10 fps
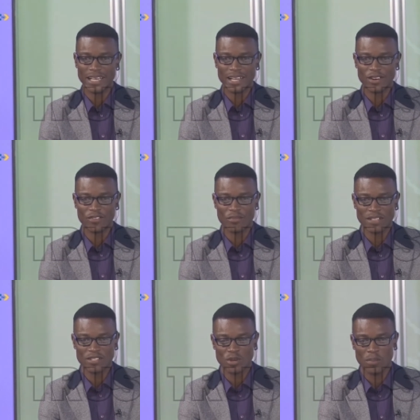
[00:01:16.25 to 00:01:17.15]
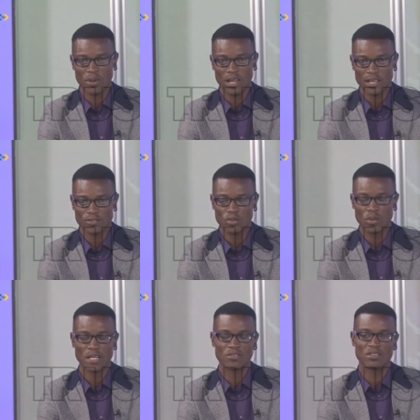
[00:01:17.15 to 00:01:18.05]
A lot of matches were played. Let's
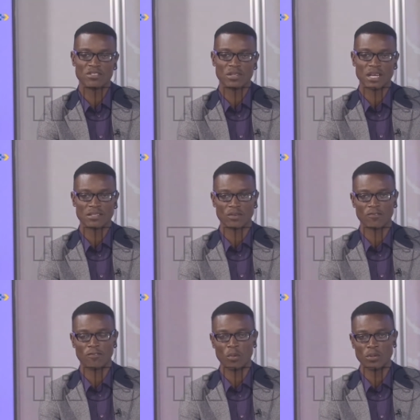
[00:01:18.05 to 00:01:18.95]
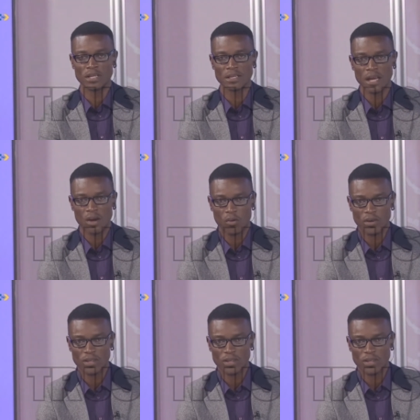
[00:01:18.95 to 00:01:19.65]
look at the result as it unfolded over